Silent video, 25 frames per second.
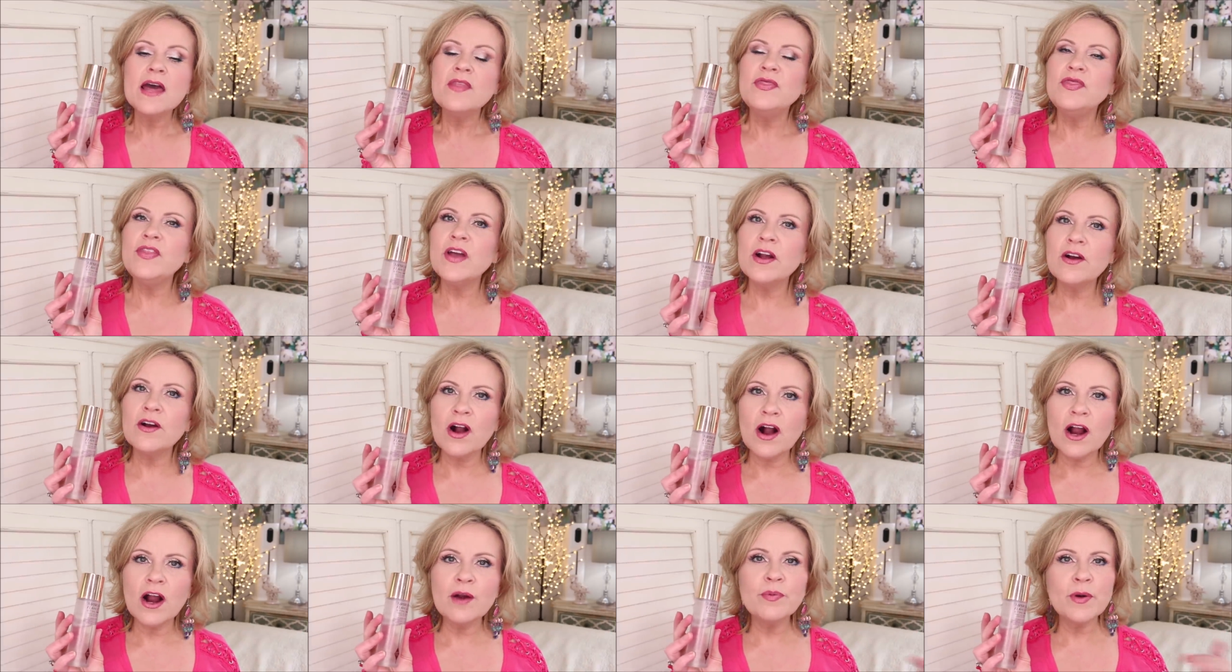
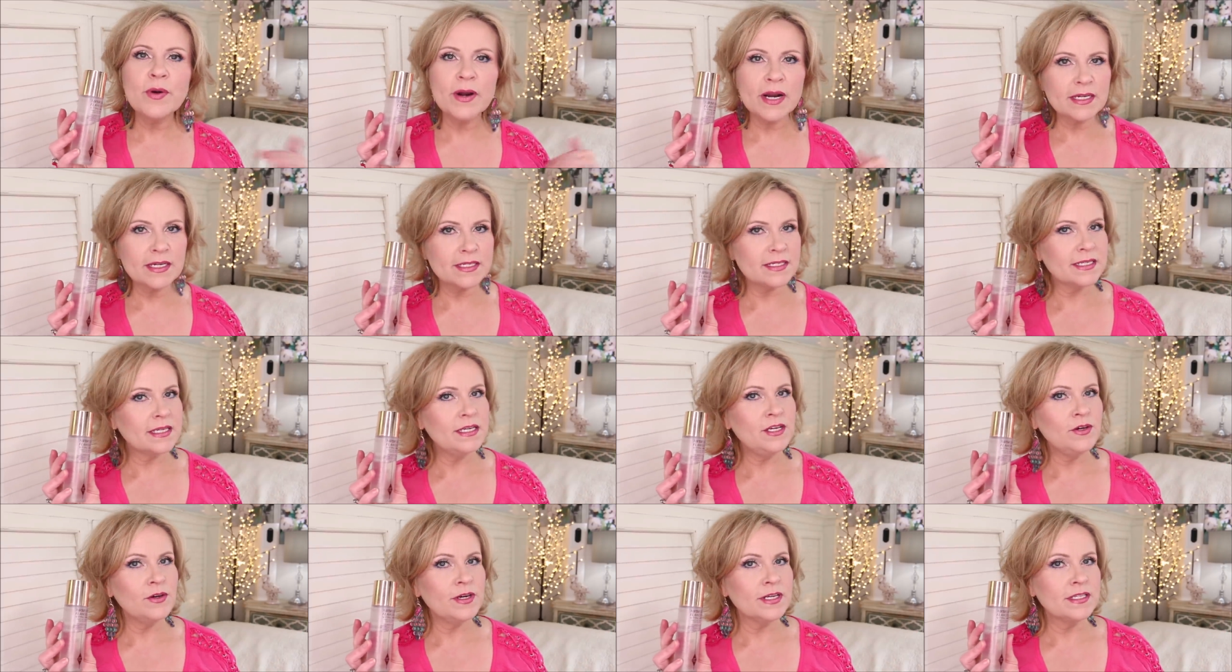There are products
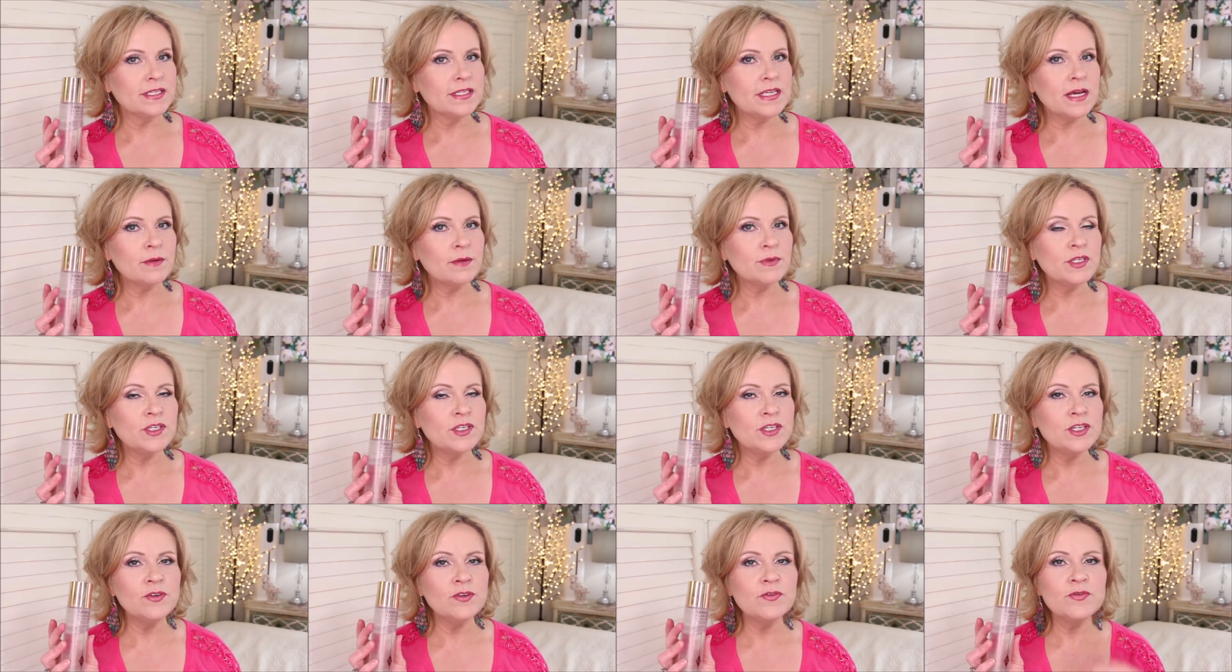that you can
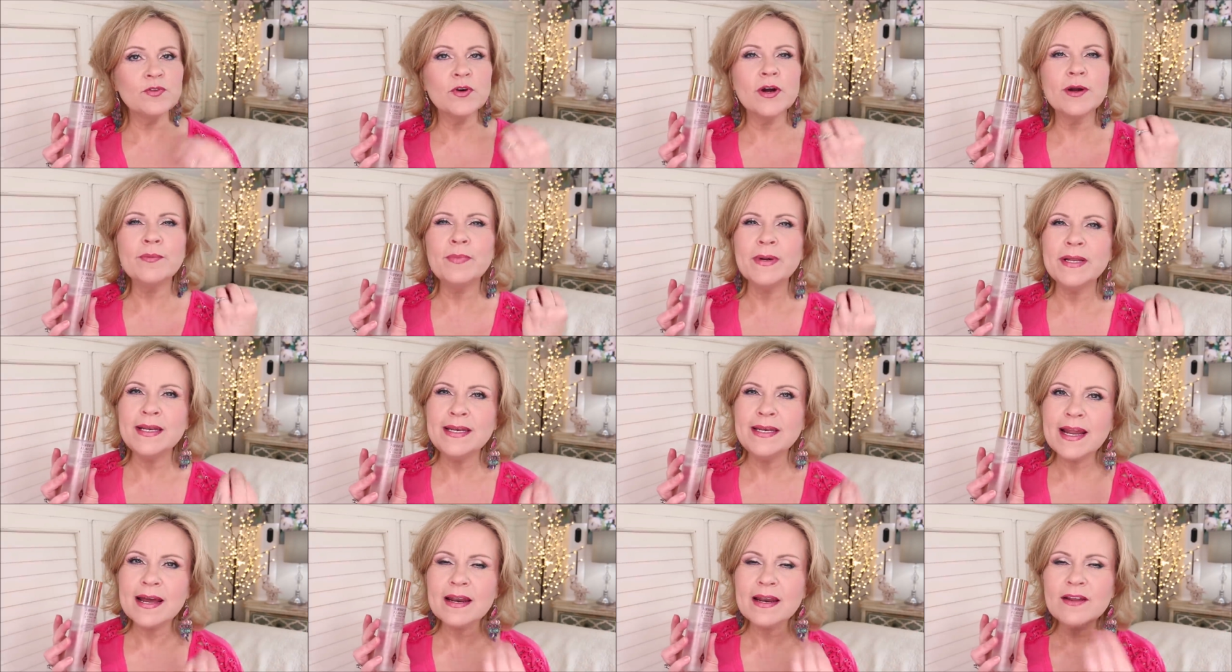substitute for it,
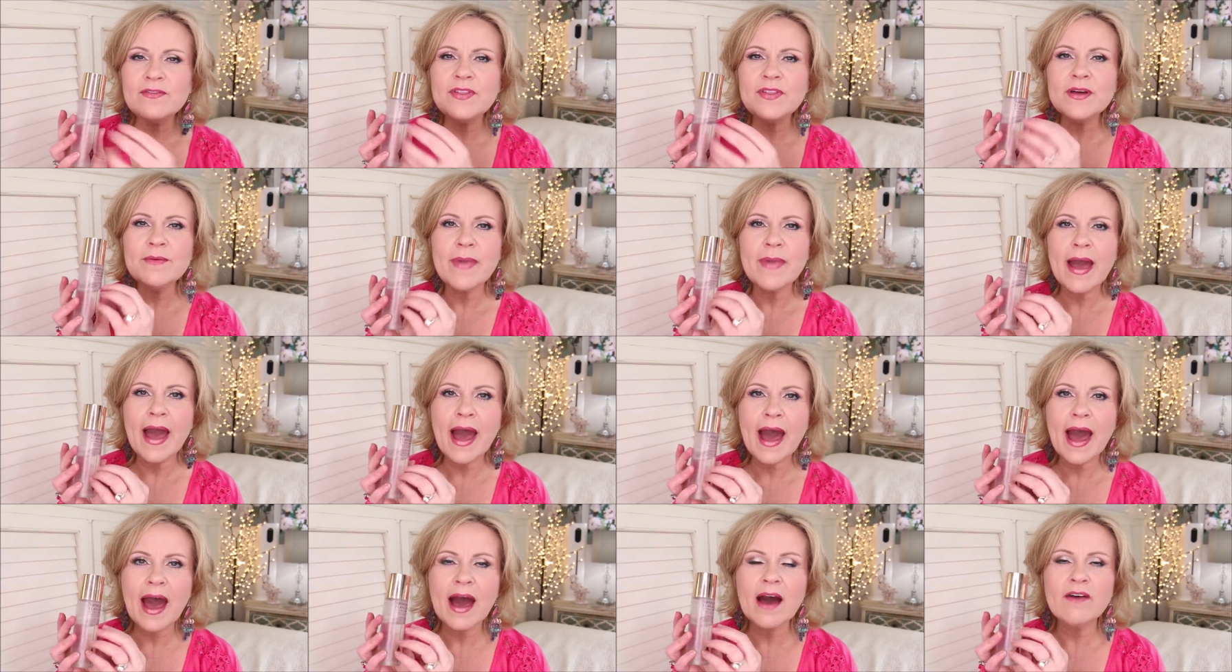but none of them
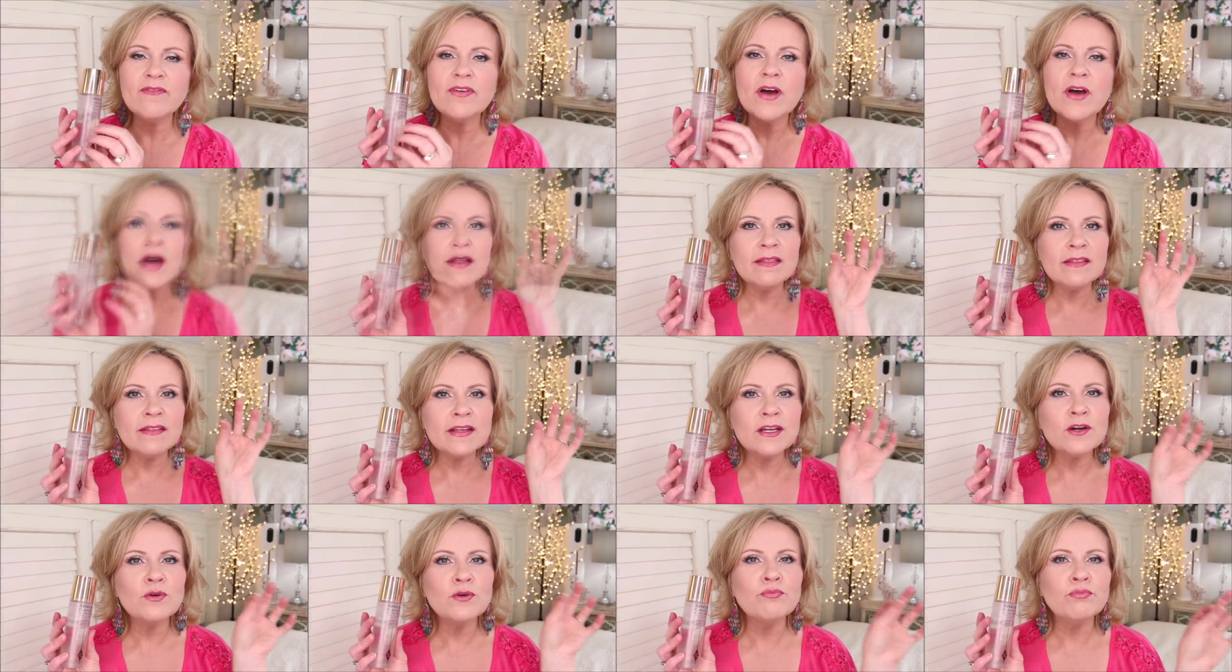have
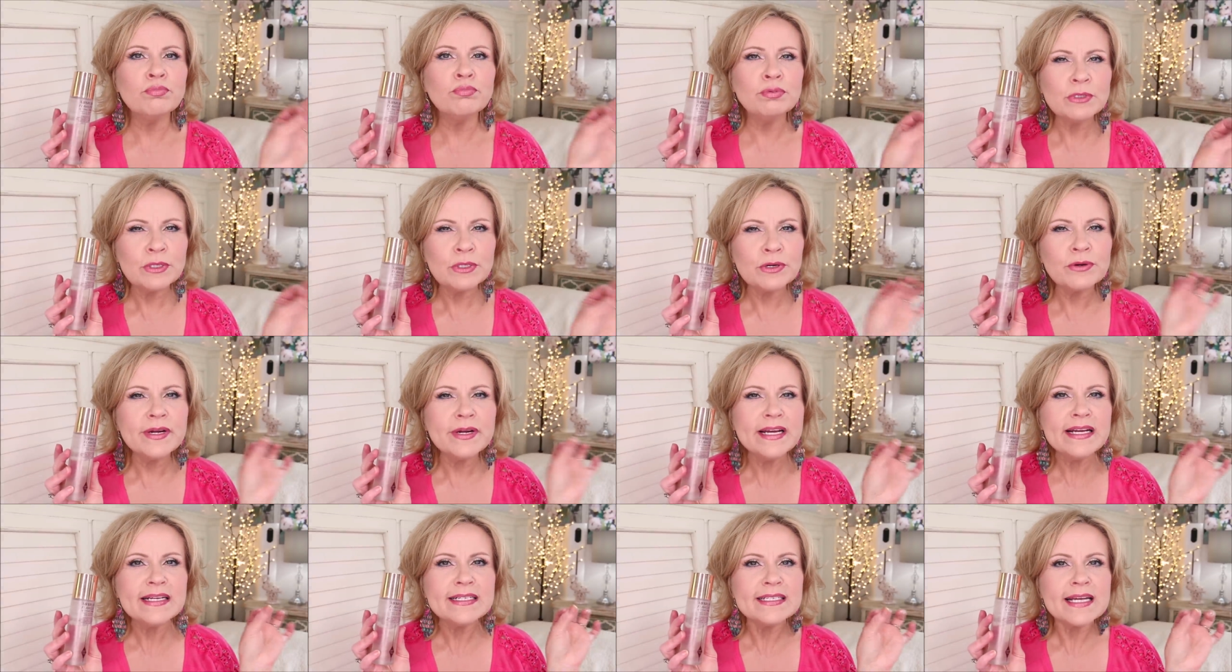little
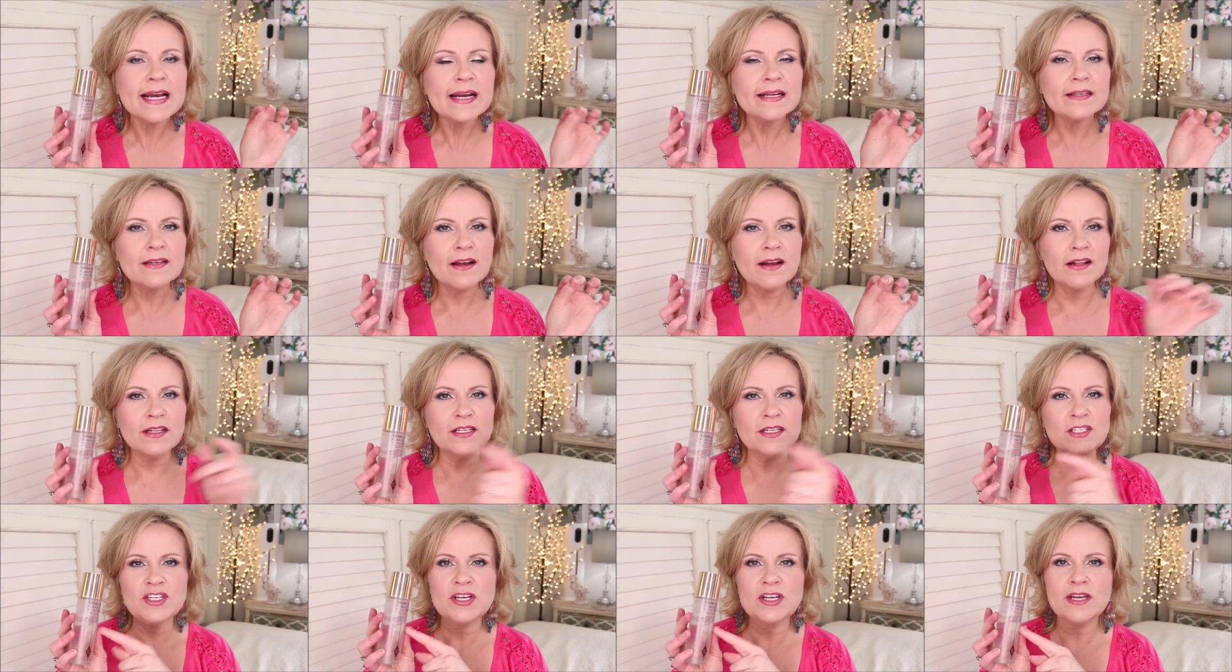blurring
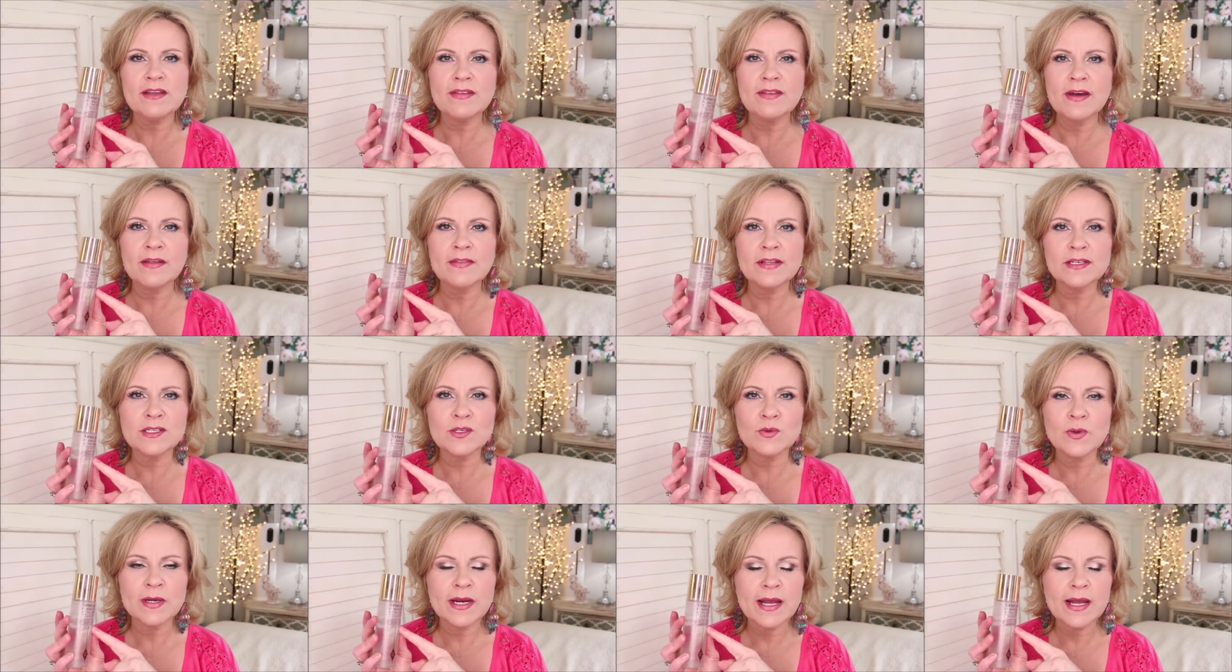technology that
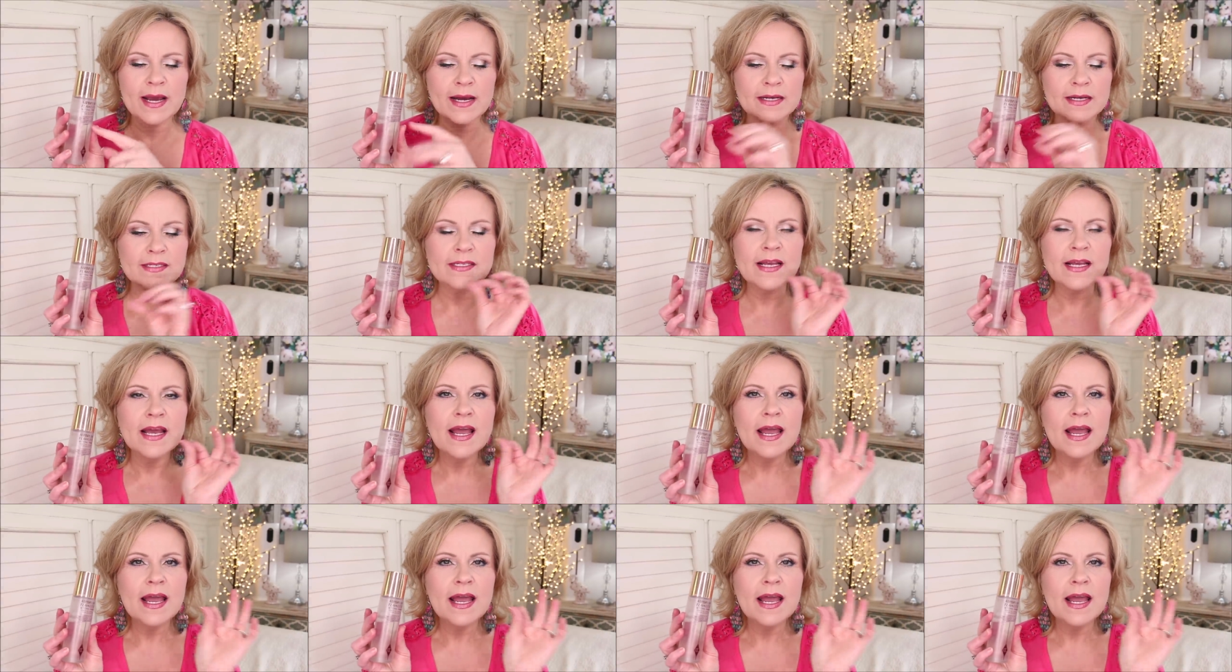this one has.